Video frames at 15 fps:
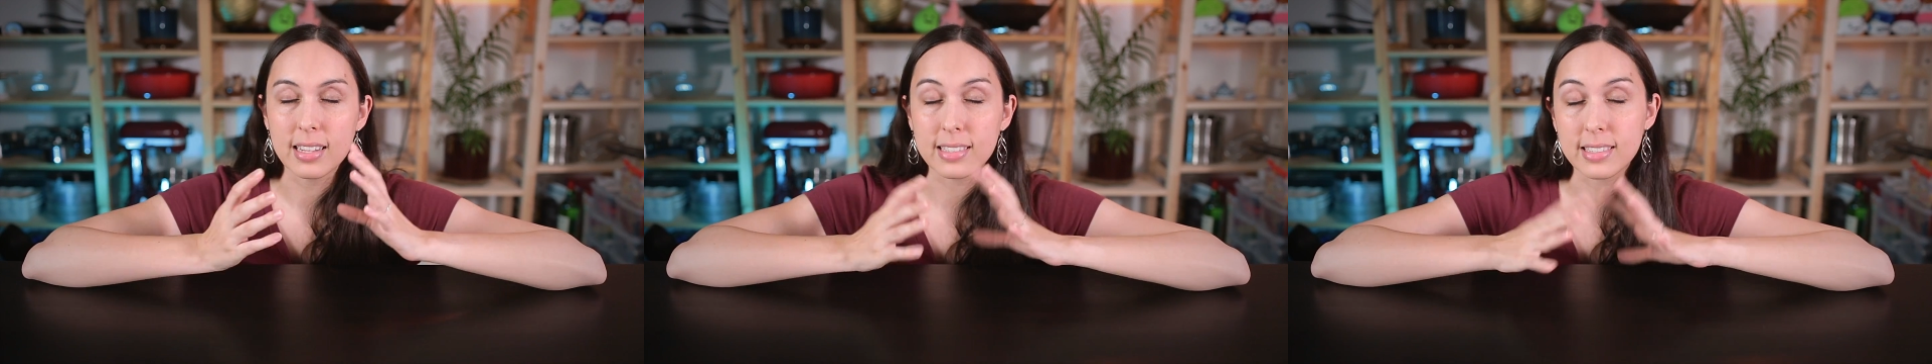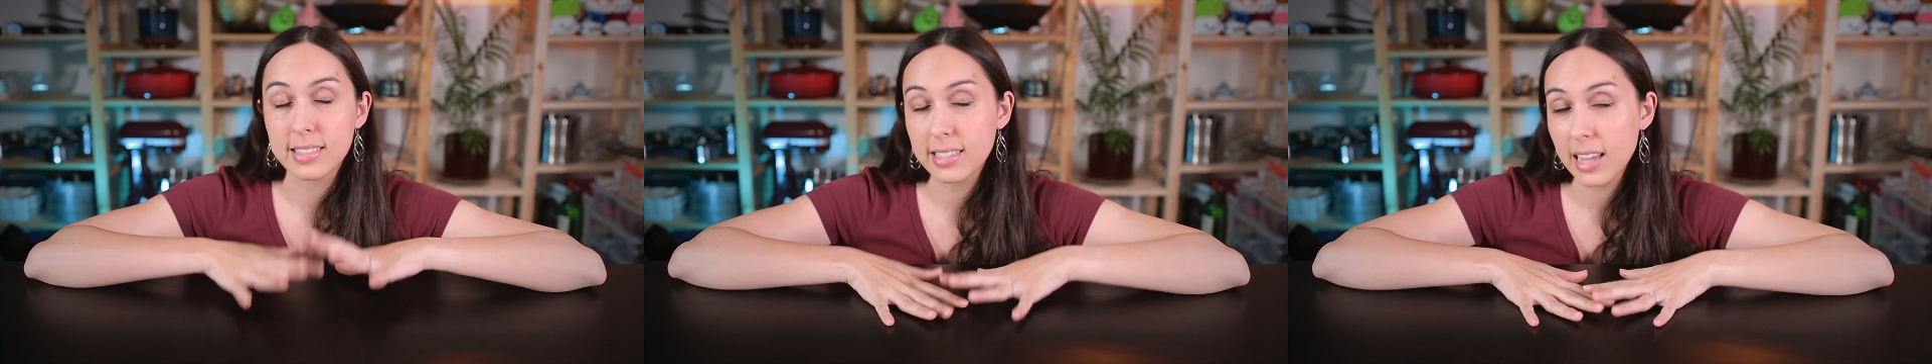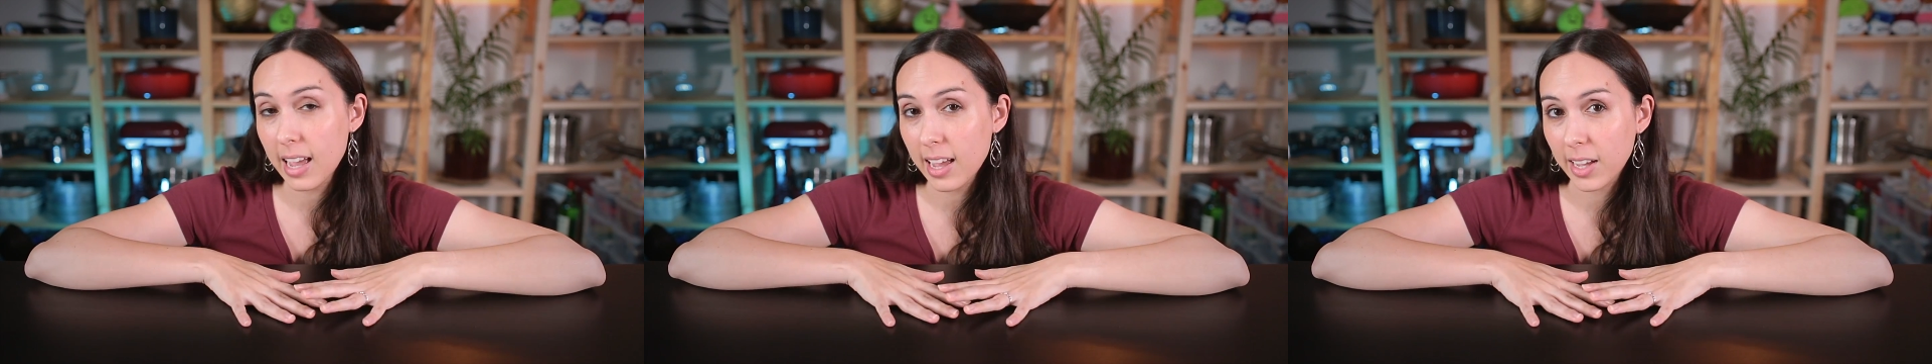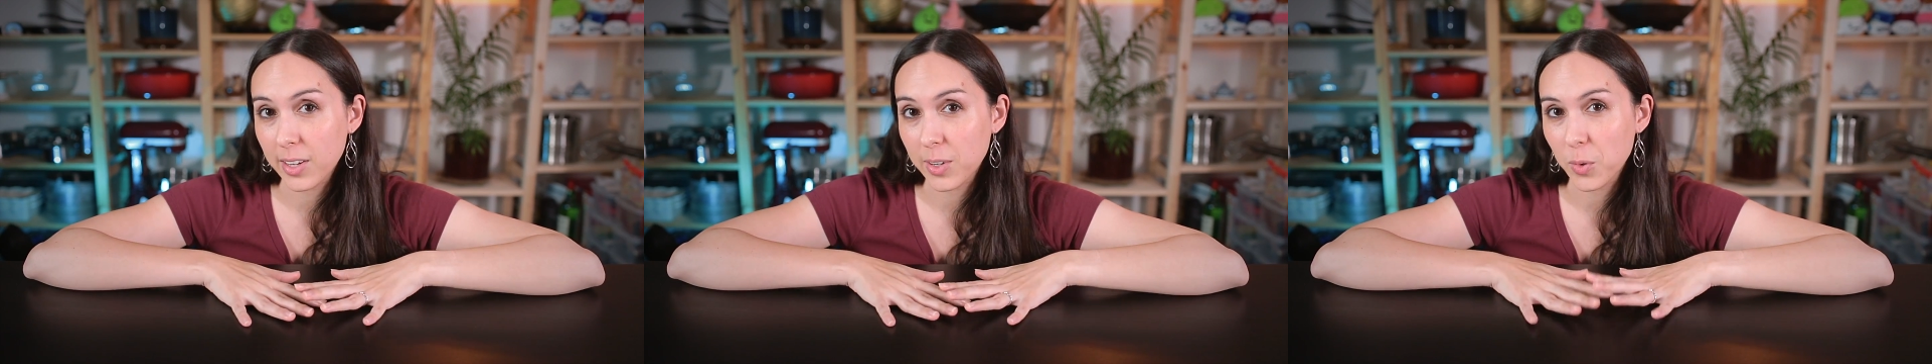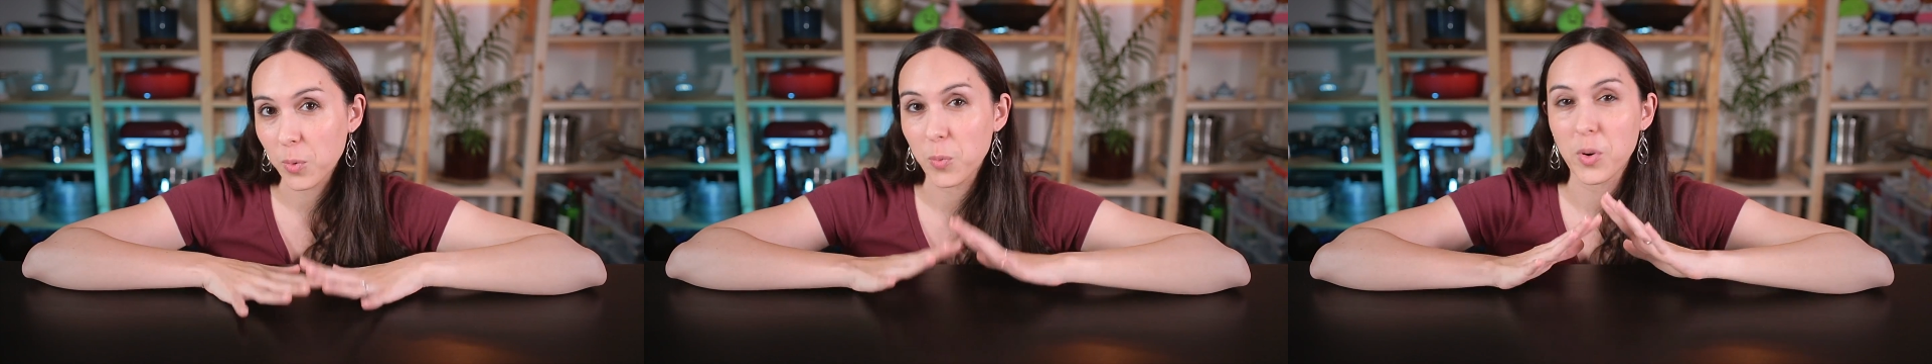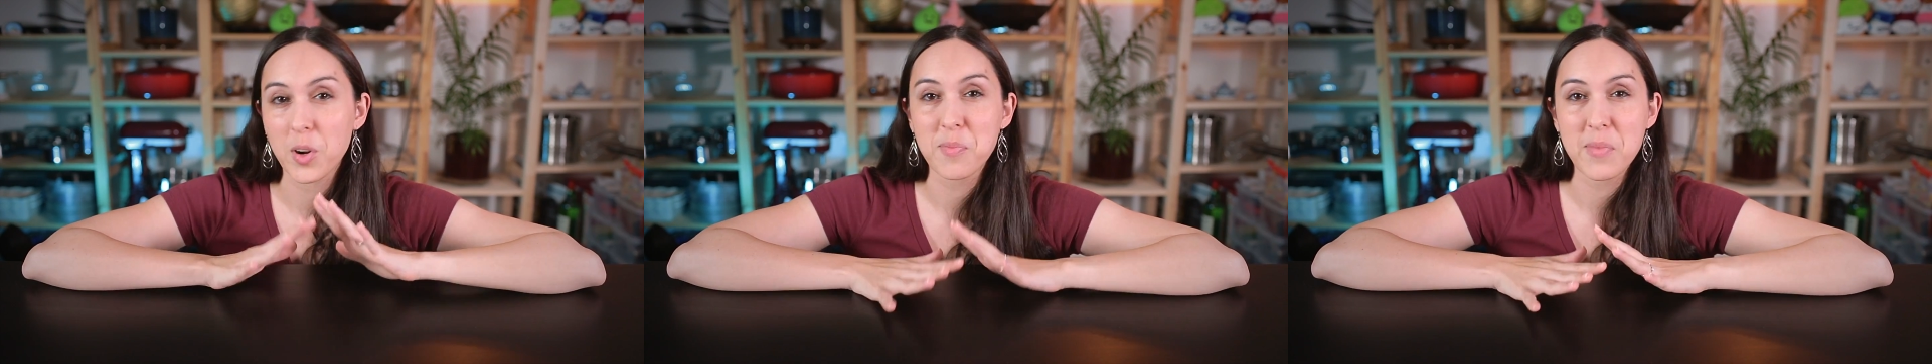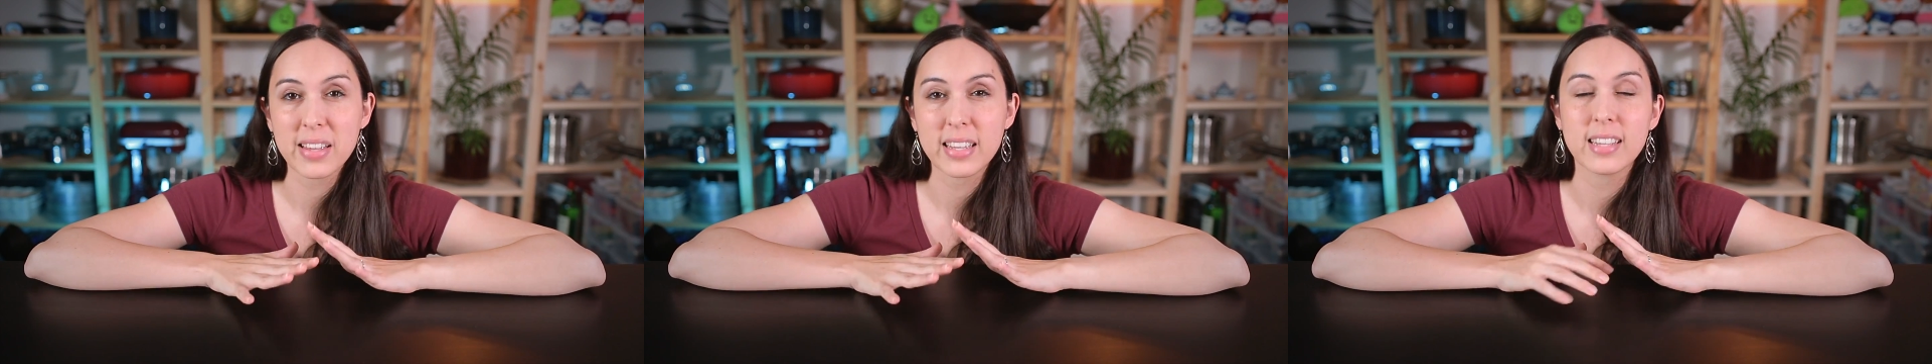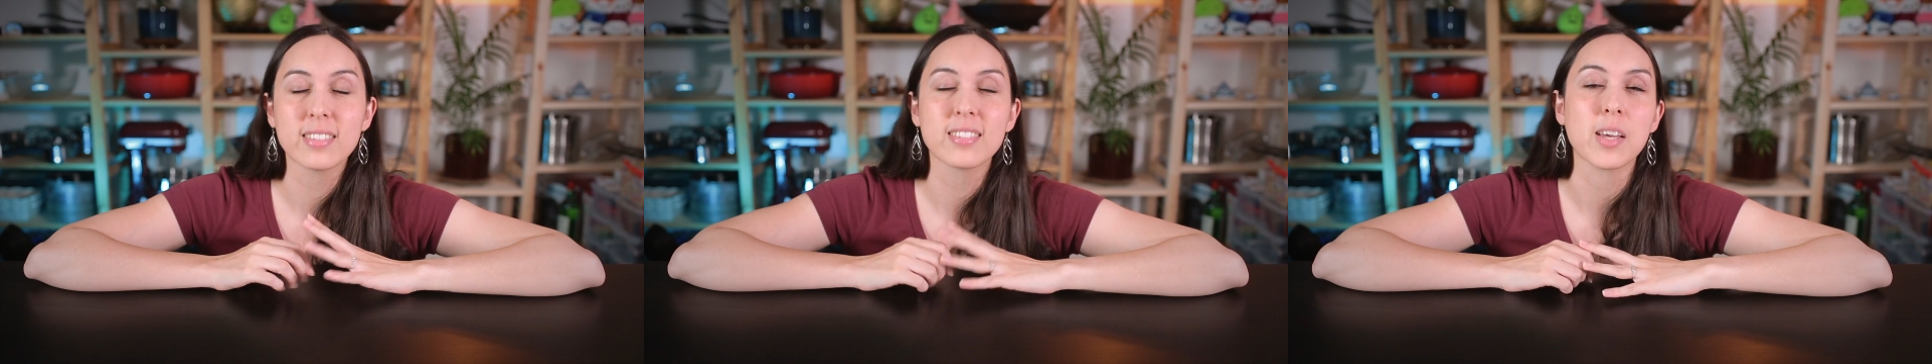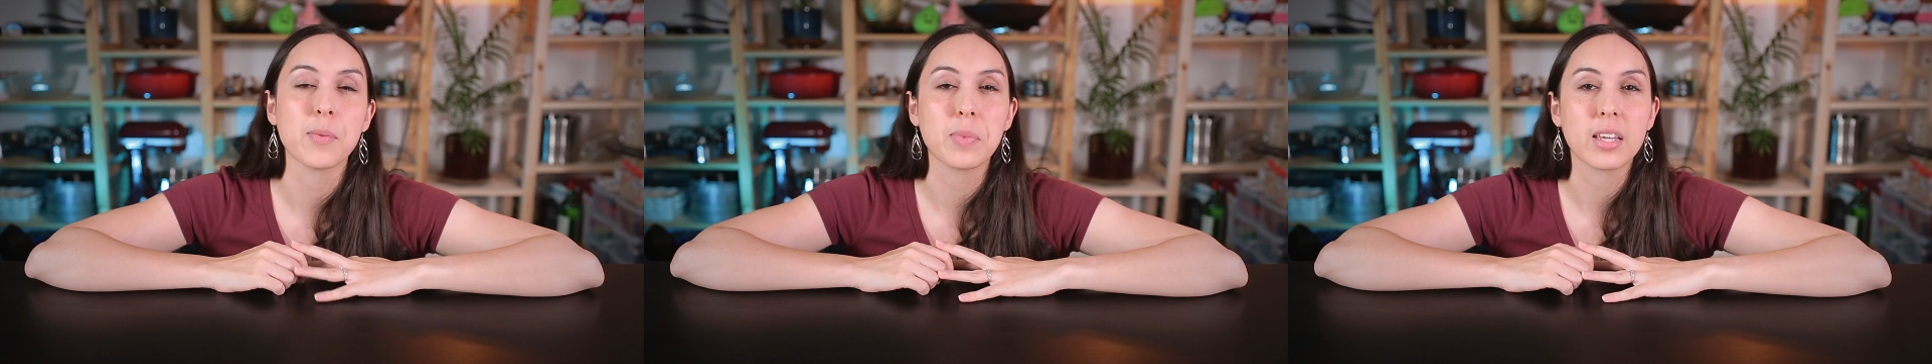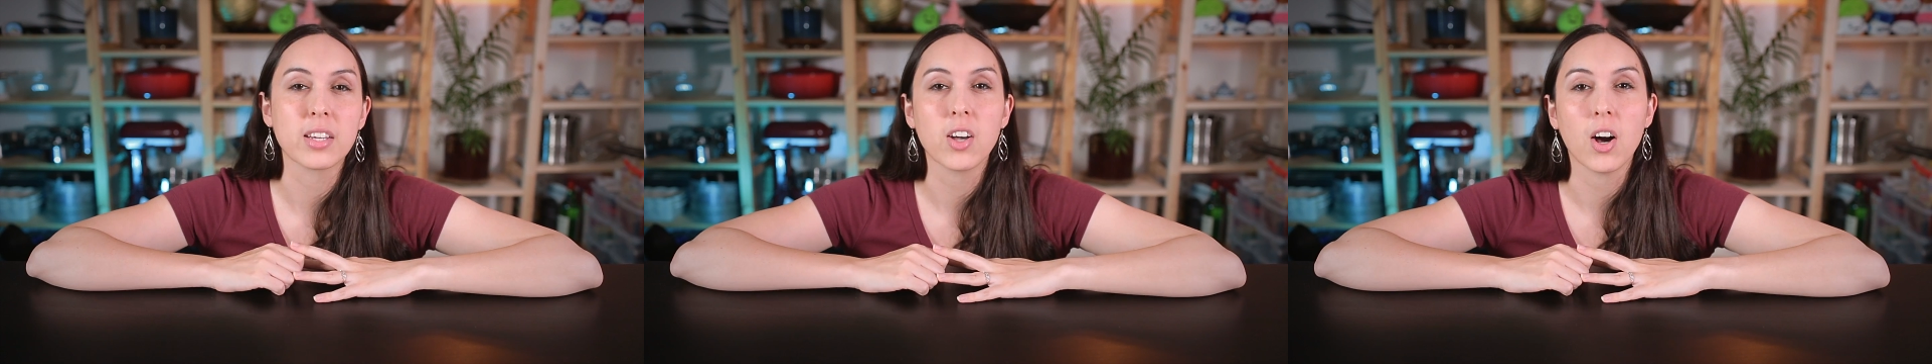Instead, we're making something